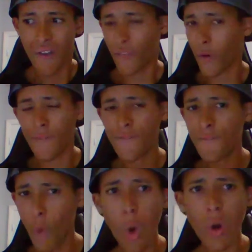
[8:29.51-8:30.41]
for
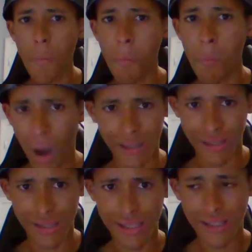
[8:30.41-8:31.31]
4
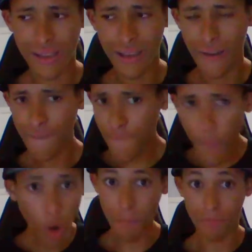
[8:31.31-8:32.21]
months.
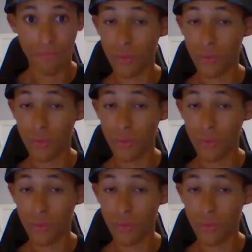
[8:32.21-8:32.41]
4